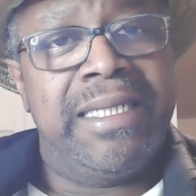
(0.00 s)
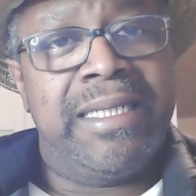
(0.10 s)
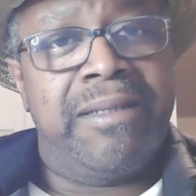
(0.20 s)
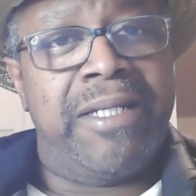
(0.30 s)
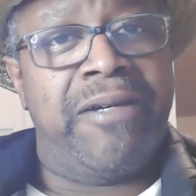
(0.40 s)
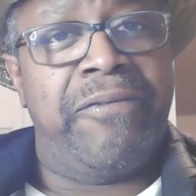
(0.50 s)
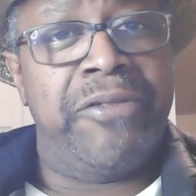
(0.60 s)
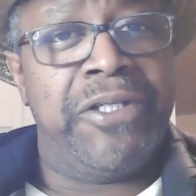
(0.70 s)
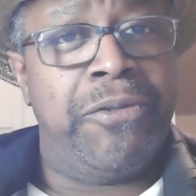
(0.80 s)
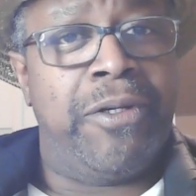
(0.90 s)
allow for
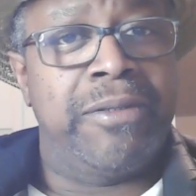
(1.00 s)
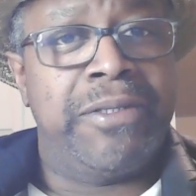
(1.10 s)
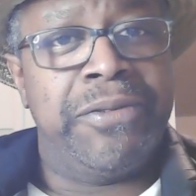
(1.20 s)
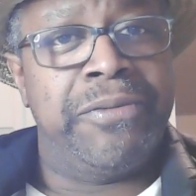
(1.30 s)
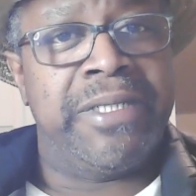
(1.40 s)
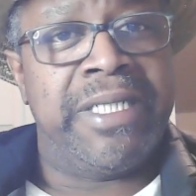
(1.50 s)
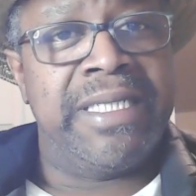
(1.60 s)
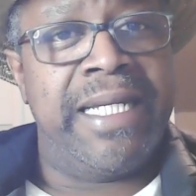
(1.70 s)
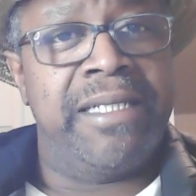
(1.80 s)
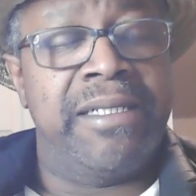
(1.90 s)
you all to
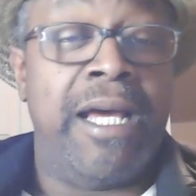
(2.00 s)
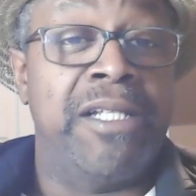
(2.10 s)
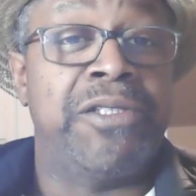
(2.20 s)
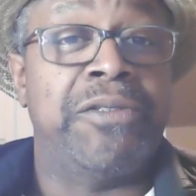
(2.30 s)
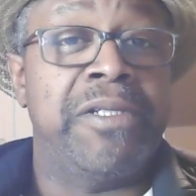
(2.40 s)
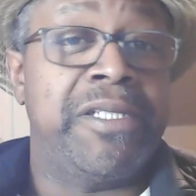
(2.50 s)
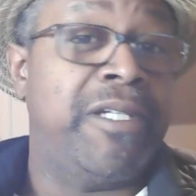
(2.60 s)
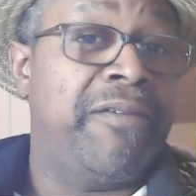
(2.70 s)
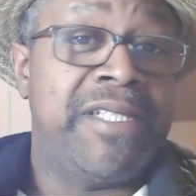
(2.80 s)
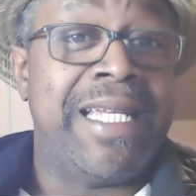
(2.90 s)
gain knowledge on
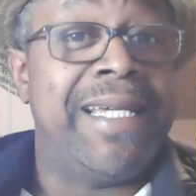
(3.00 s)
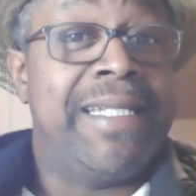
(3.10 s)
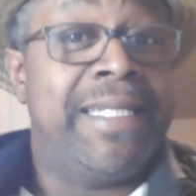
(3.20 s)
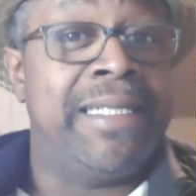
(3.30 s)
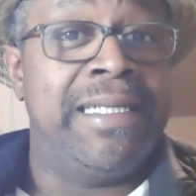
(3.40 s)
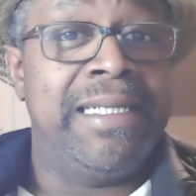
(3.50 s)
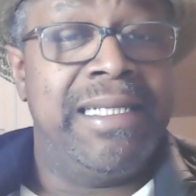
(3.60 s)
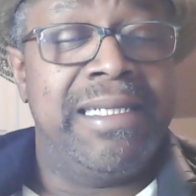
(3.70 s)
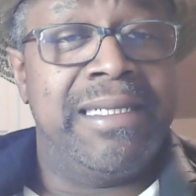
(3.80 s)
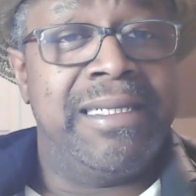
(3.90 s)
yourself, as I did.
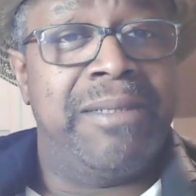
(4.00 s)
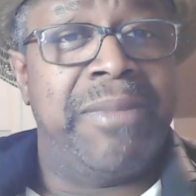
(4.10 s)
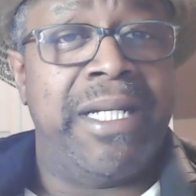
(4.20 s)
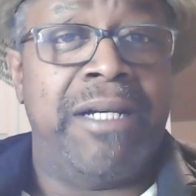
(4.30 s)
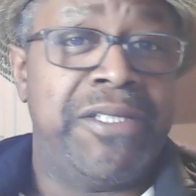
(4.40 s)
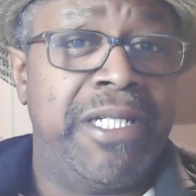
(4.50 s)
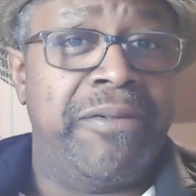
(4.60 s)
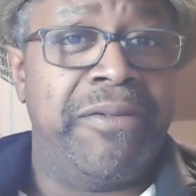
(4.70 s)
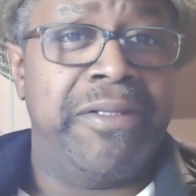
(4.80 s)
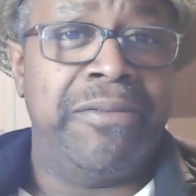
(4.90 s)
But I'll share
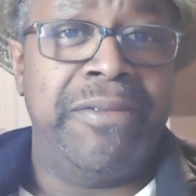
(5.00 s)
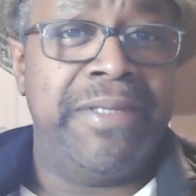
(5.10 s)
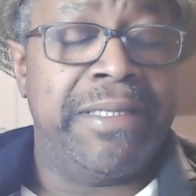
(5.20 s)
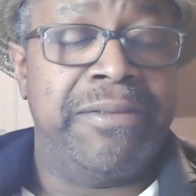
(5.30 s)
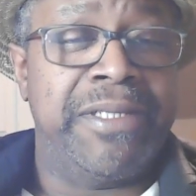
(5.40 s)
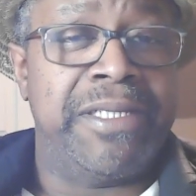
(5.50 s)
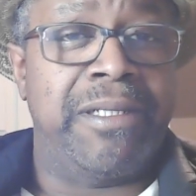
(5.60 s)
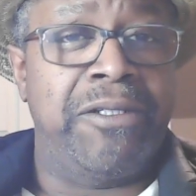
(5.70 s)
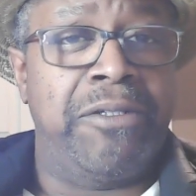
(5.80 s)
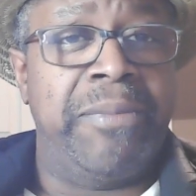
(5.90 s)
with you, just a
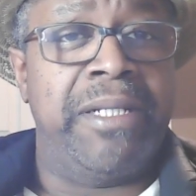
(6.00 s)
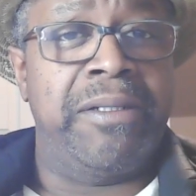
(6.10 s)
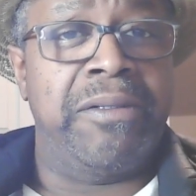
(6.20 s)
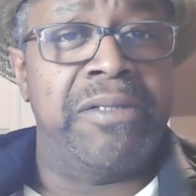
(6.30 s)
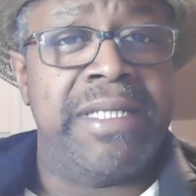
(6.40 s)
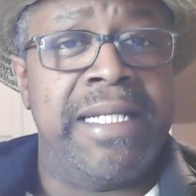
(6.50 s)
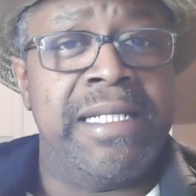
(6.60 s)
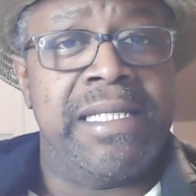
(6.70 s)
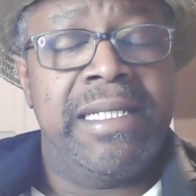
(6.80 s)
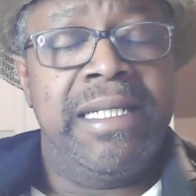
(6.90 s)
little bit of those
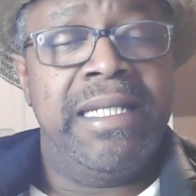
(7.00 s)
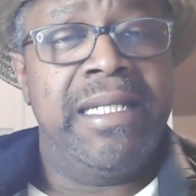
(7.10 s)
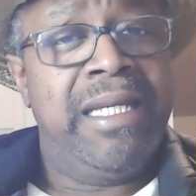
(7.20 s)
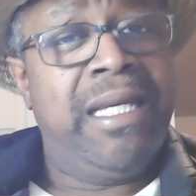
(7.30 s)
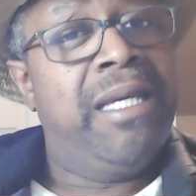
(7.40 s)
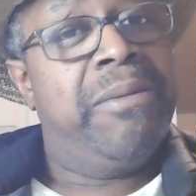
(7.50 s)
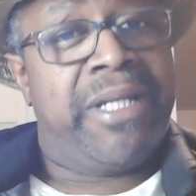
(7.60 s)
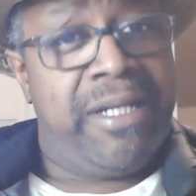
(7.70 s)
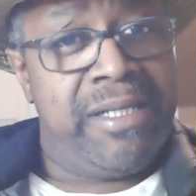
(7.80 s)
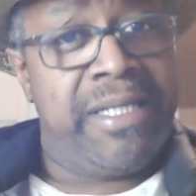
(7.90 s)
things.
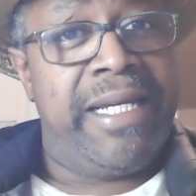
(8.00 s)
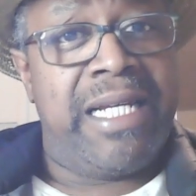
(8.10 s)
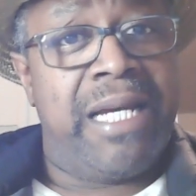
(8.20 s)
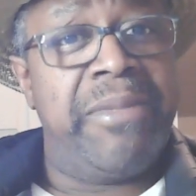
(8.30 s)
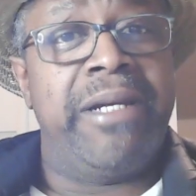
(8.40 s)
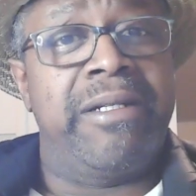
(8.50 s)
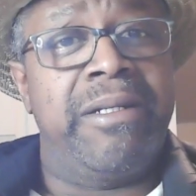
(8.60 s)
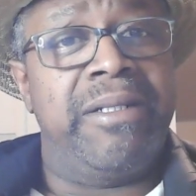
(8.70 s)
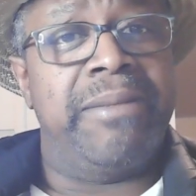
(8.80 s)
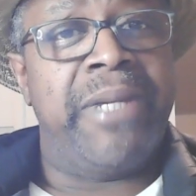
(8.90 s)
Because, again, I'm here
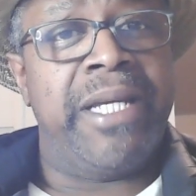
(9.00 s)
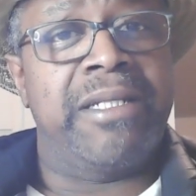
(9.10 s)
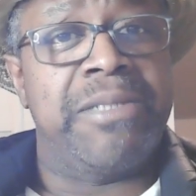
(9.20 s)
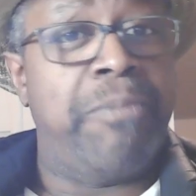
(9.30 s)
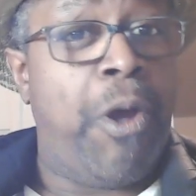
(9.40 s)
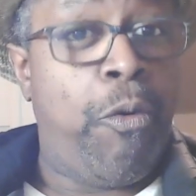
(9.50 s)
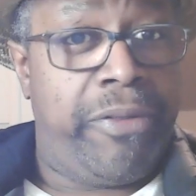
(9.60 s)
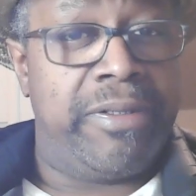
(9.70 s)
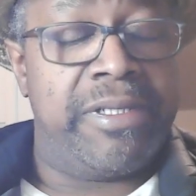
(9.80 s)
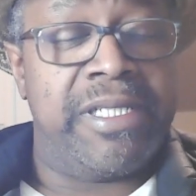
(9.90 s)
to make us
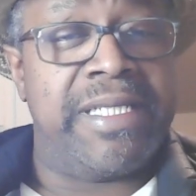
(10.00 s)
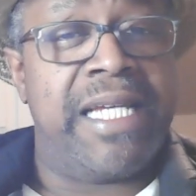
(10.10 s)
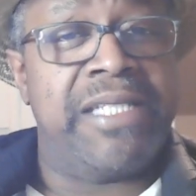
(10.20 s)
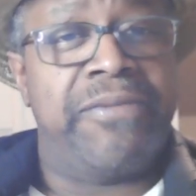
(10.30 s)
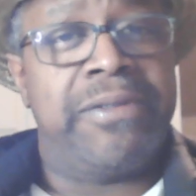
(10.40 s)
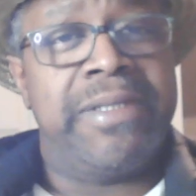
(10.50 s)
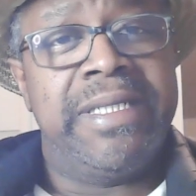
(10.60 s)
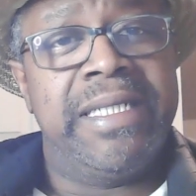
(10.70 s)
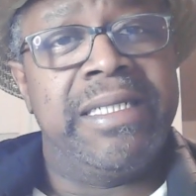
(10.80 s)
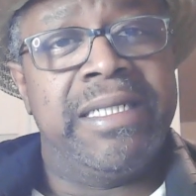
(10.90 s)
both successful.
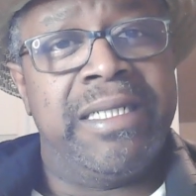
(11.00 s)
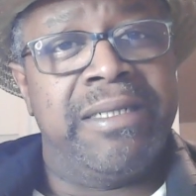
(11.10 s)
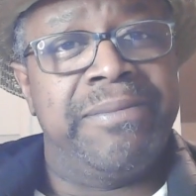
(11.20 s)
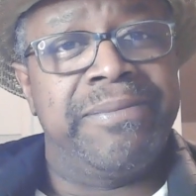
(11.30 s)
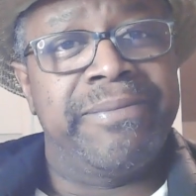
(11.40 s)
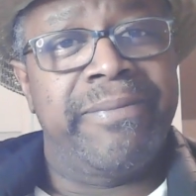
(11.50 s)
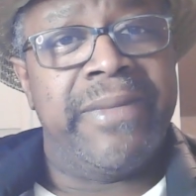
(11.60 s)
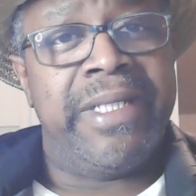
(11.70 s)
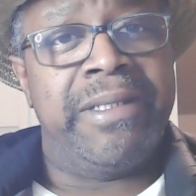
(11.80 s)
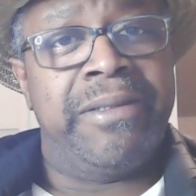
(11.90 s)

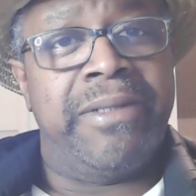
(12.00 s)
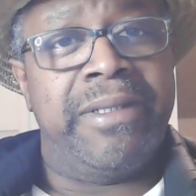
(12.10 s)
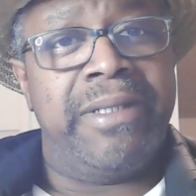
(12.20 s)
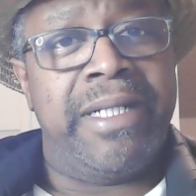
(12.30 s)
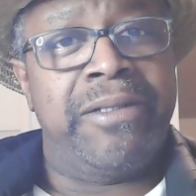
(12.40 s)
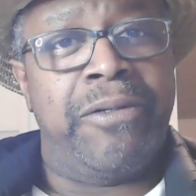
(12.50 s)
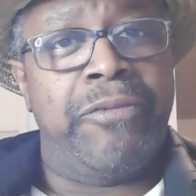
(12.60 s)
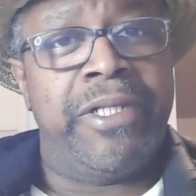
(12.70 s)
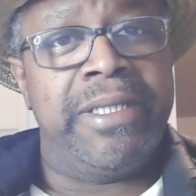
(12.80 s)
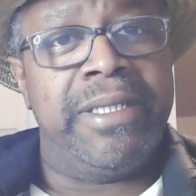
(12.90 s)
I don't
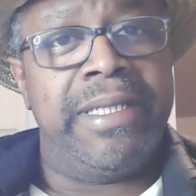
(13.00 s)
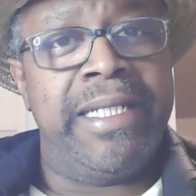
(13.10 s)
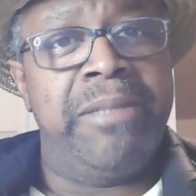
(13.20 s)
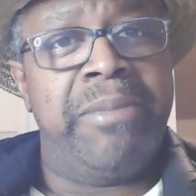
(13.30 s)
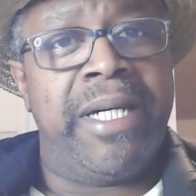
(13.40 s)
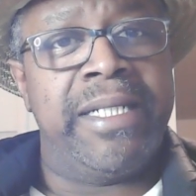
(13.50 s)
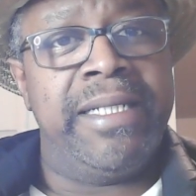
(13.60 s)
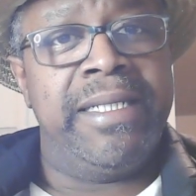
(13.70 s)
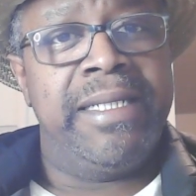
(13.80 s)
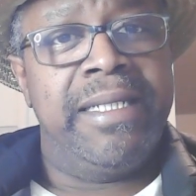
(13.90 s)
want
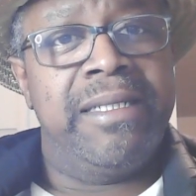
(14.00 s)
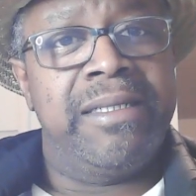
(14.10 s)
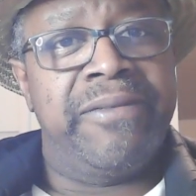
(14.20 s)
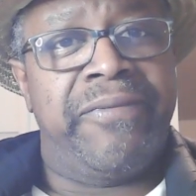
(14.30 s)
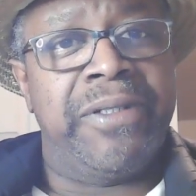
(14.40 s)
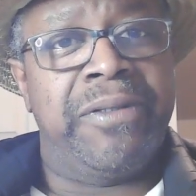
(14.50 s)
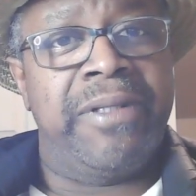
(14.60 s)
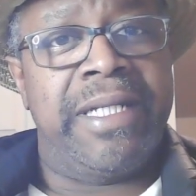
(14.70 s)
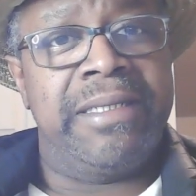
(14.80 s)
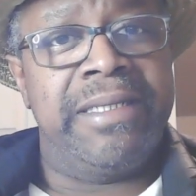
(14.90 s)
anybody to feel
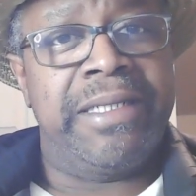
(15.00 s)
that,